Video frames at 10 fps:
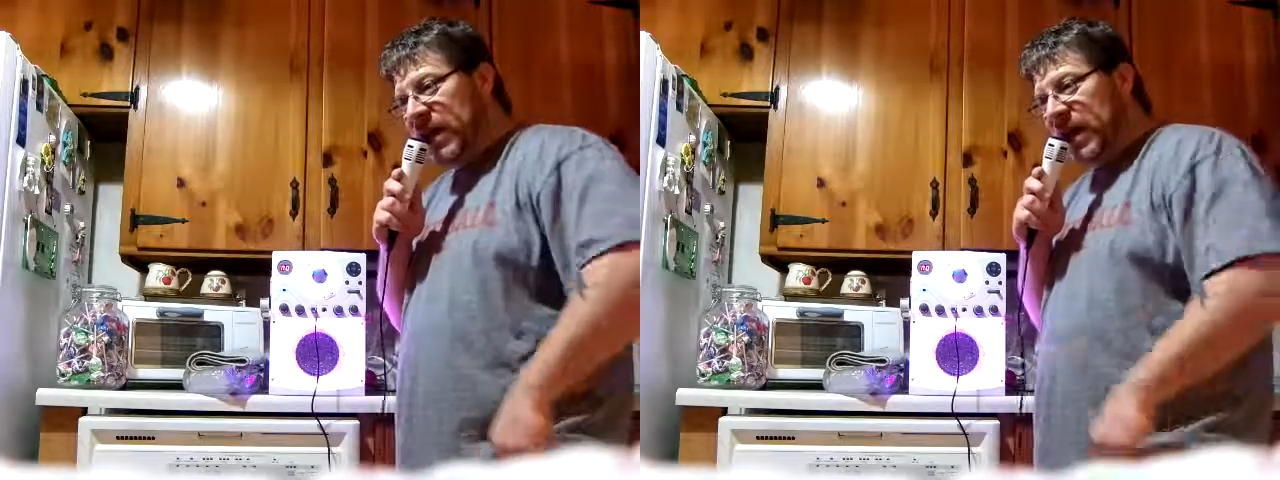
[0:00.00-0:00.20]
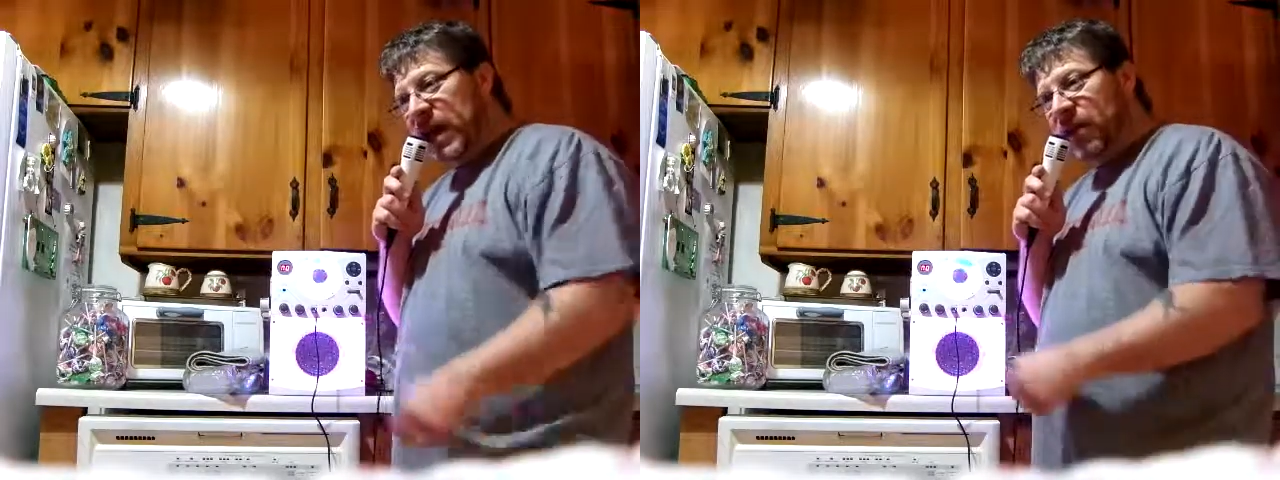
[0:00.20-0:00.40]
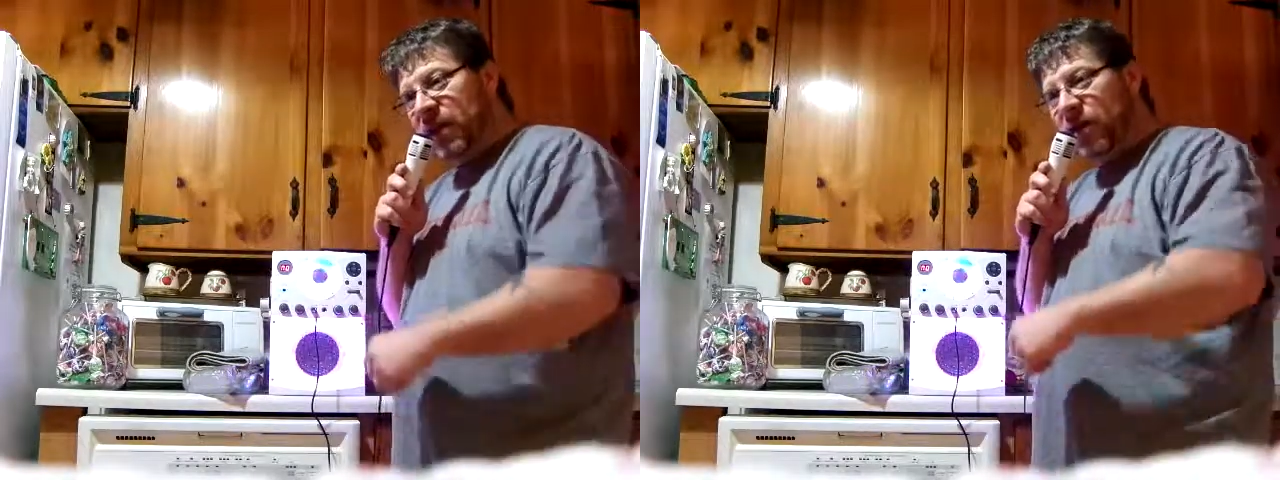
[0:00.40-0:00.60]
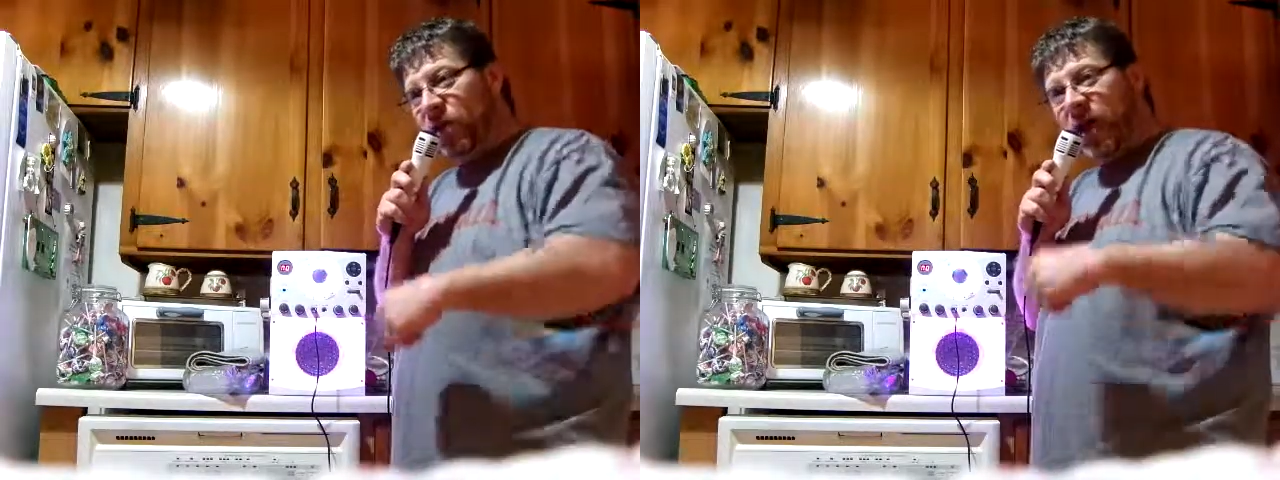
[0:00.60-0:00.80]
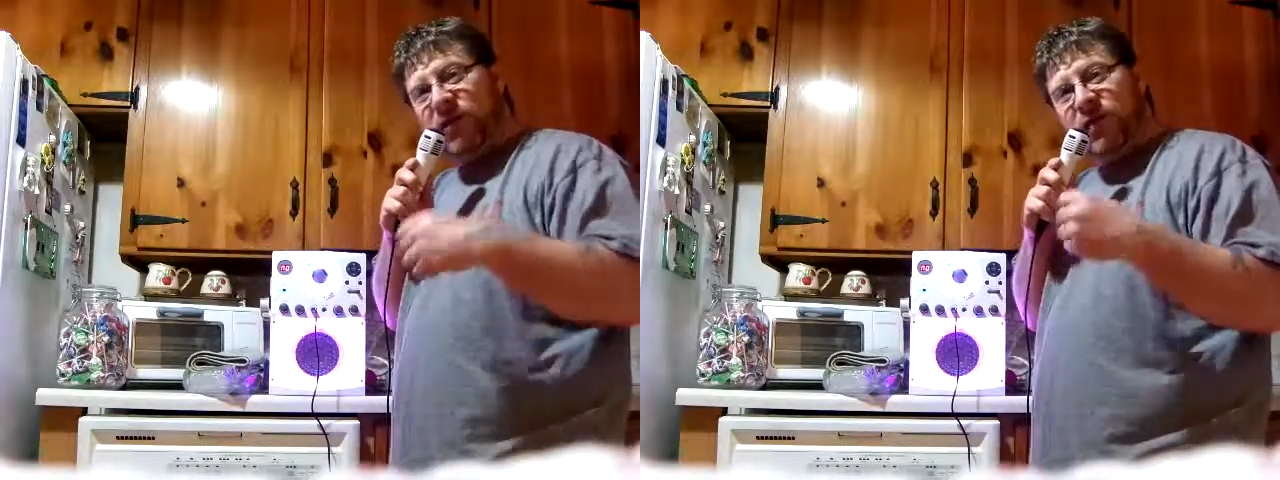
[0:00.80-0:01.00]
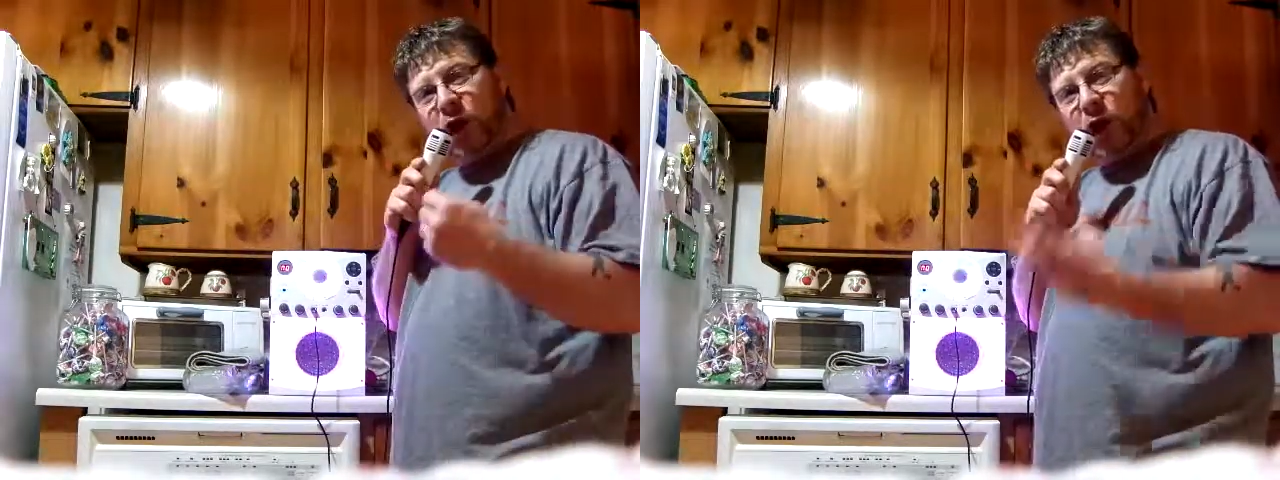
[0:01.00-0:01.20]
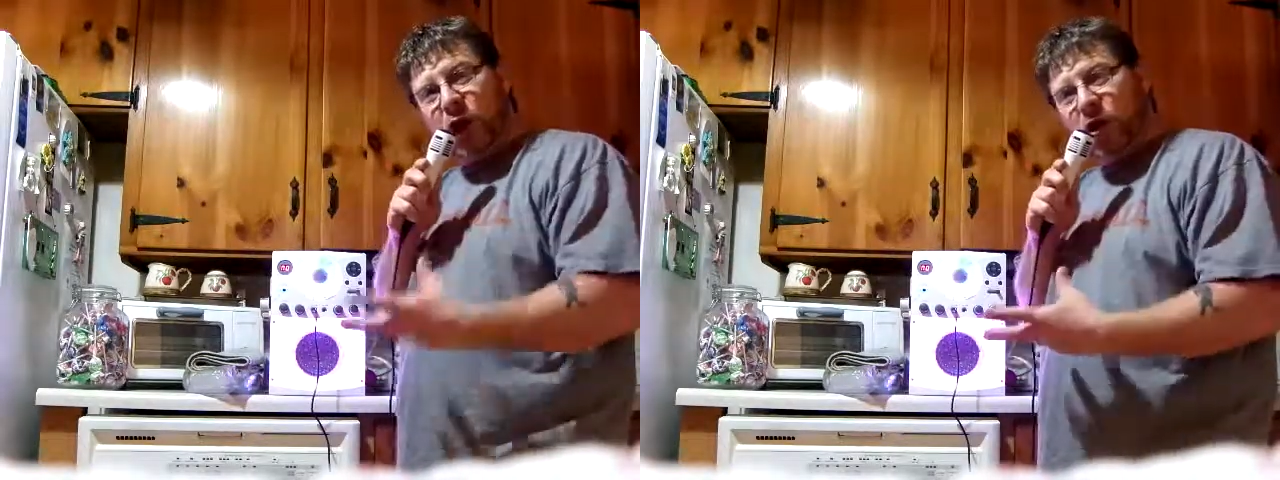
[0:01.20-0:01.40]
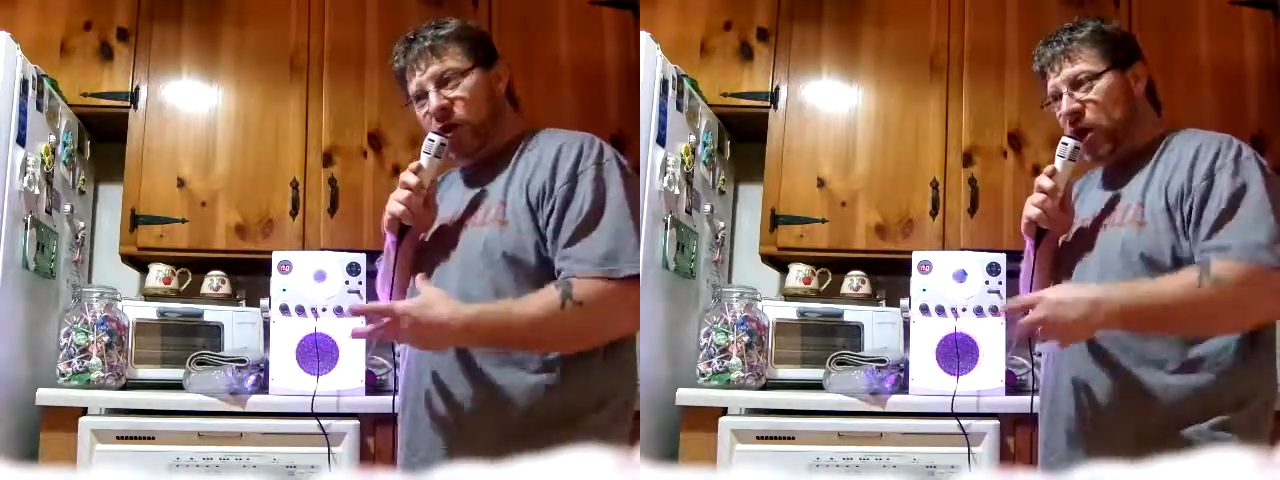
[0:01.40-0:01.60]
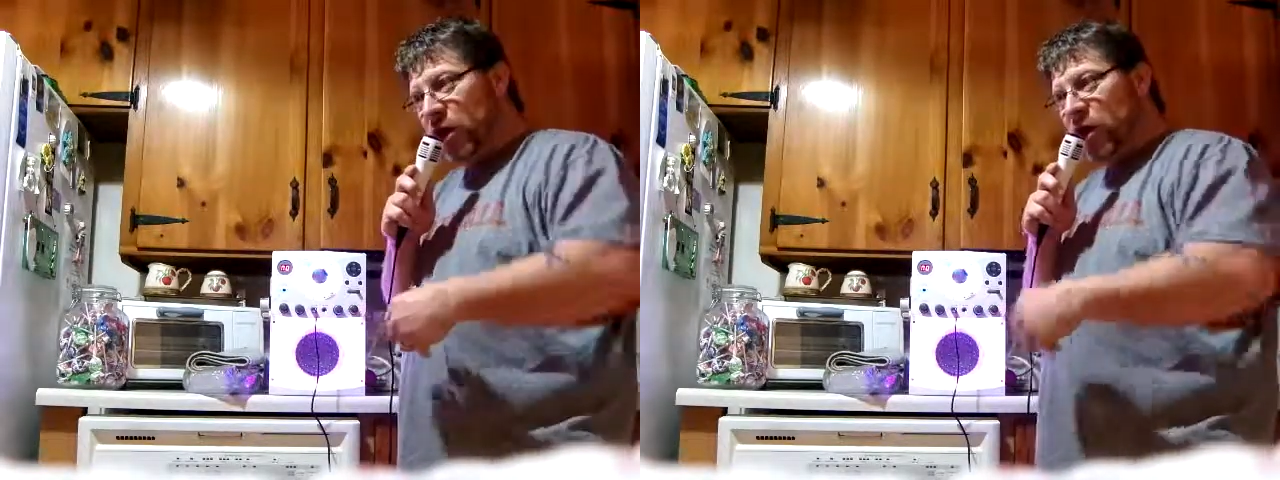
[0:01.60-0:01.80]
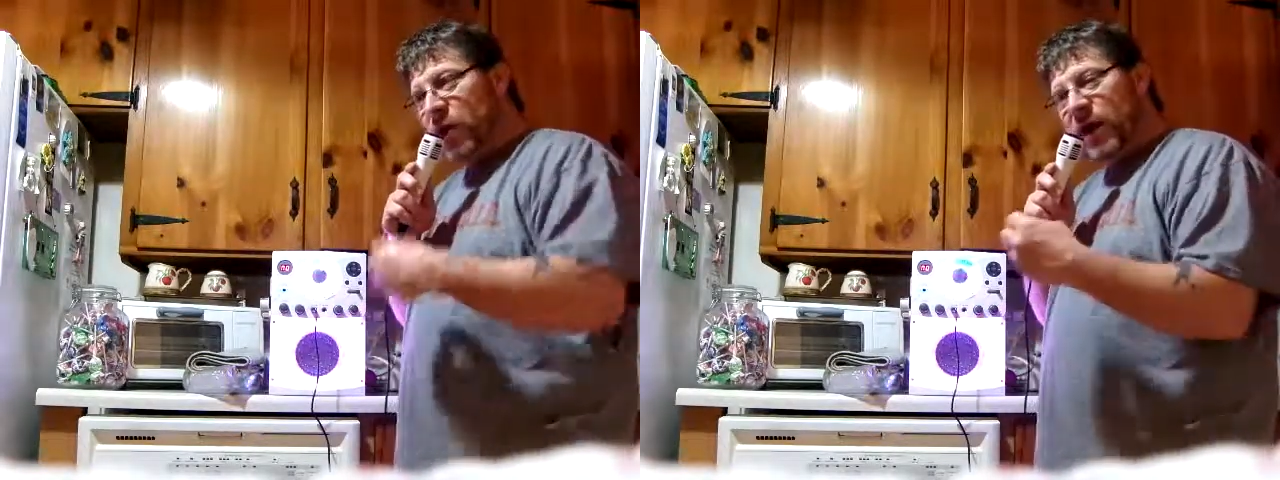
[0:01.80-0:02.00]
And then you have to learn.
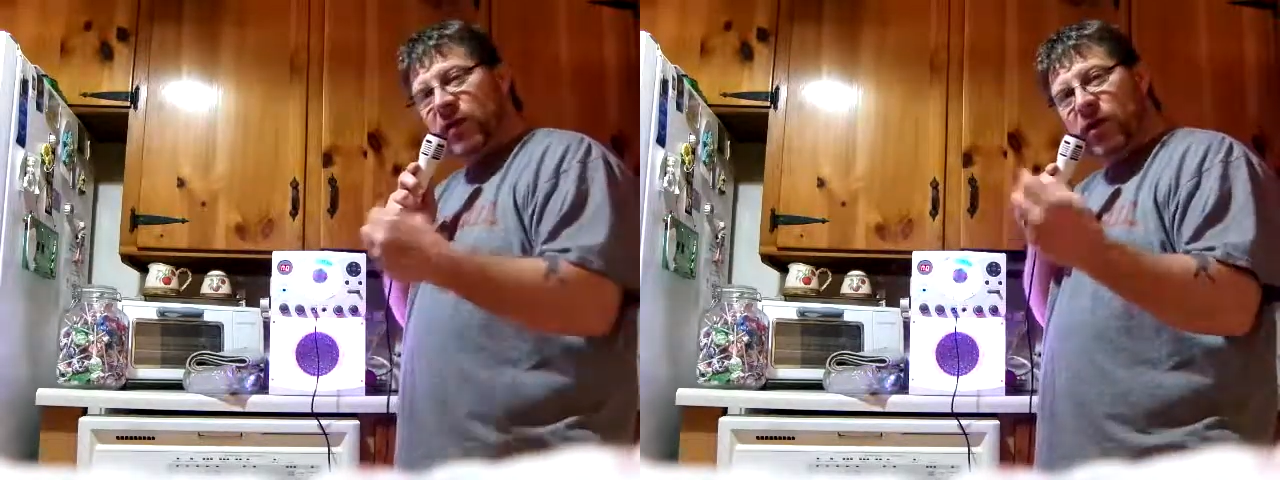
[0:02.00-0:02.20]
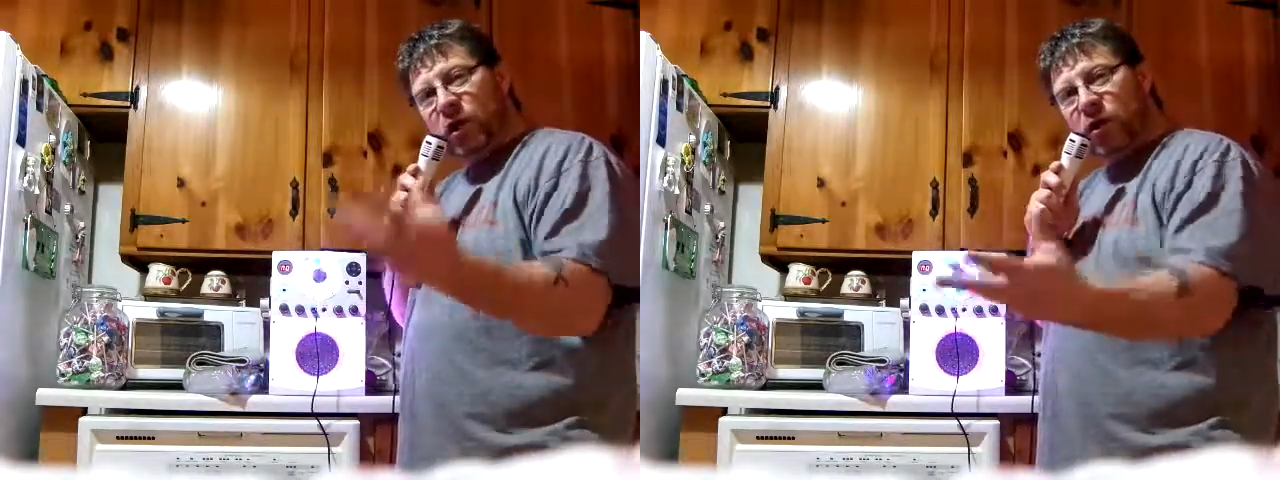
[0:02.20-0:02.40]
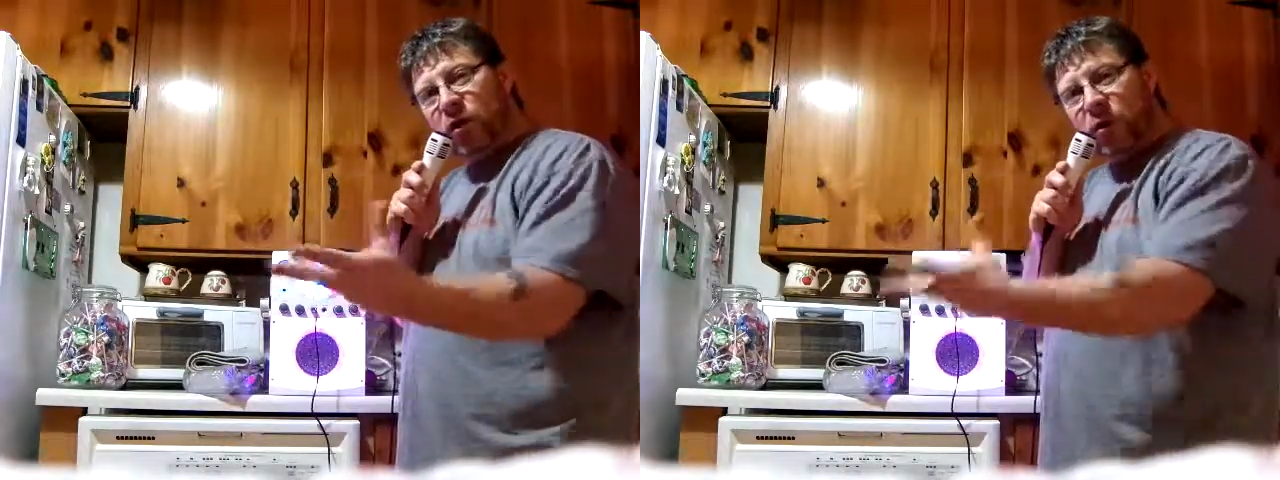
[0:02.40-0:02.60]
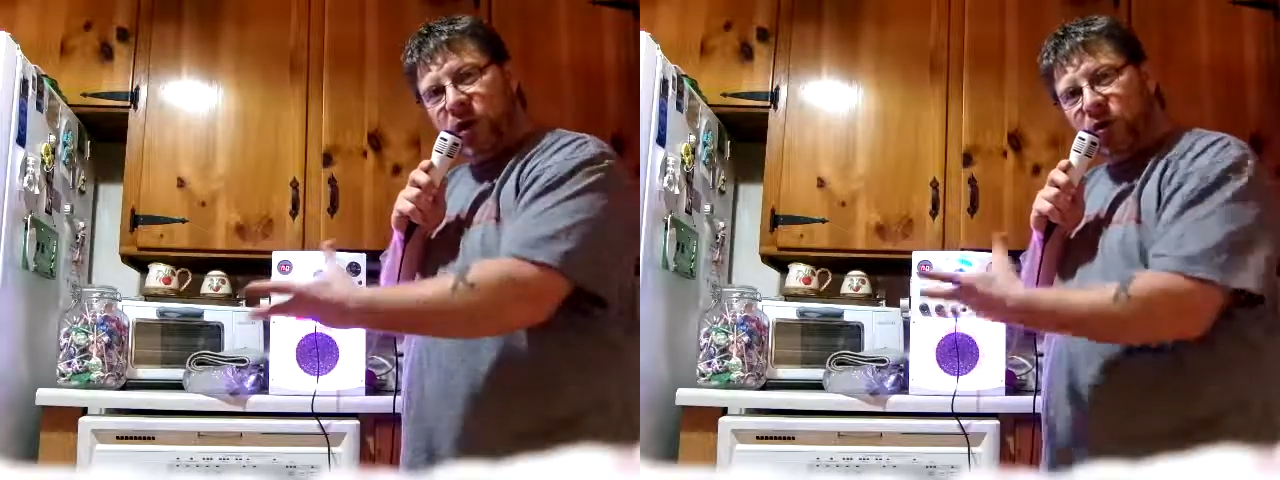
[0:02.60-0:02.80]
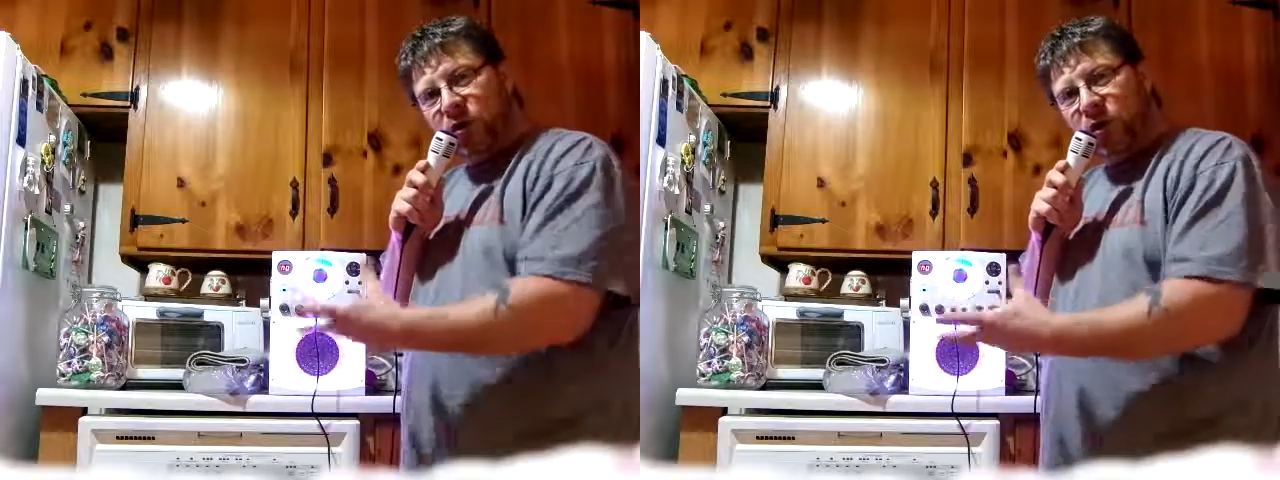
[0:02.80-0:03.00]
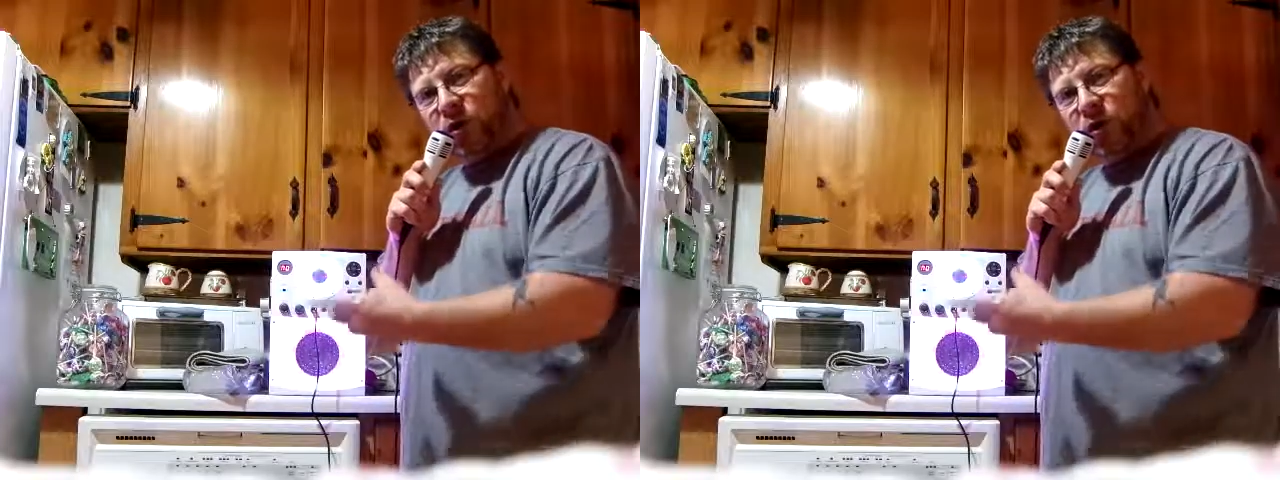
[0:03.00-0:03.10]
You have to learn what you're doing.